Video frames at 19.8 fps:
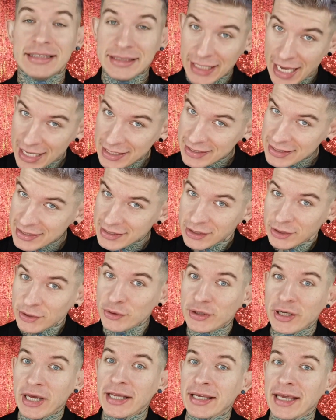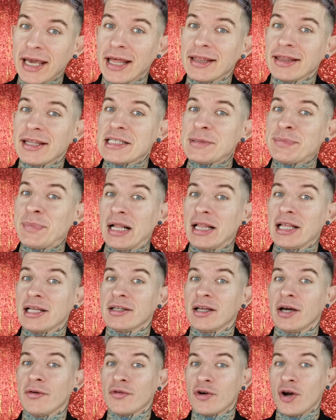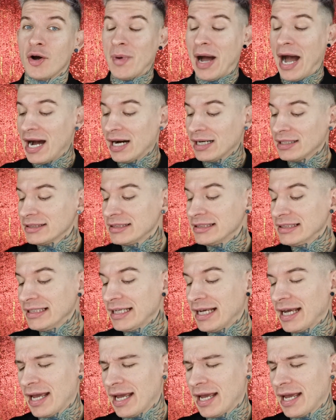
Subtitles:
Yes, you can get this palette from Aldi,